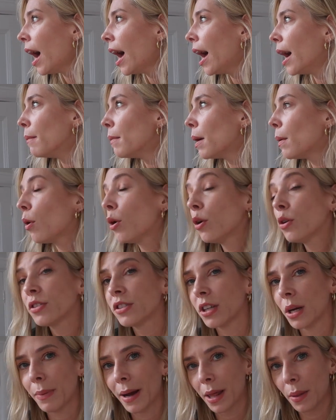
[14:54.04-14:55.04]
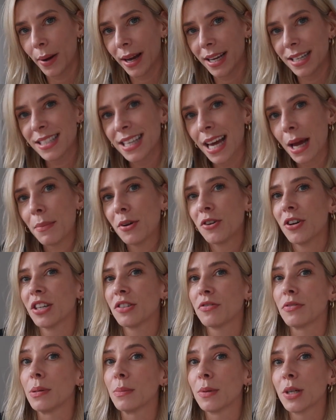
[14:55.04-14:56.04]
I'm also, by the way, sat in my
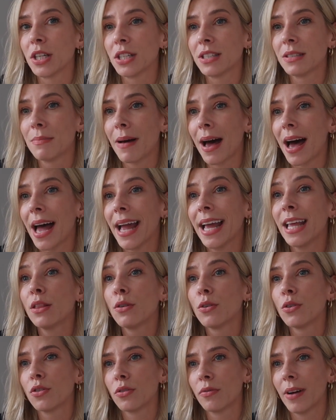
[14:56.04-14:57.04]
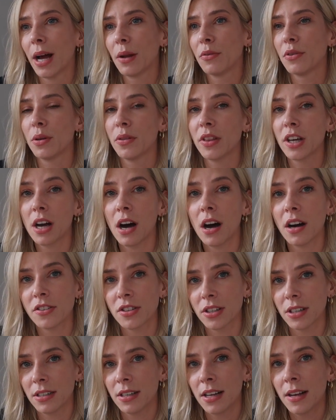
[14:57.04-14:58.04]
dressing room because my in-laws are around doing the
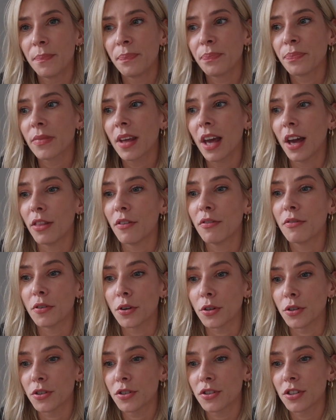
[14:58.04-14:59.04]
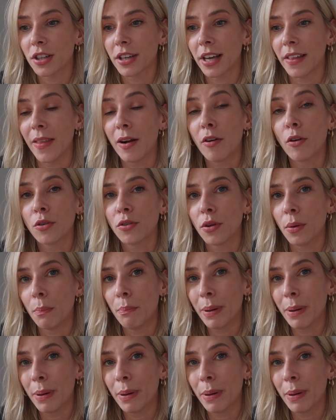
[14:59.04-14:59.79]
garden at the front, and they're also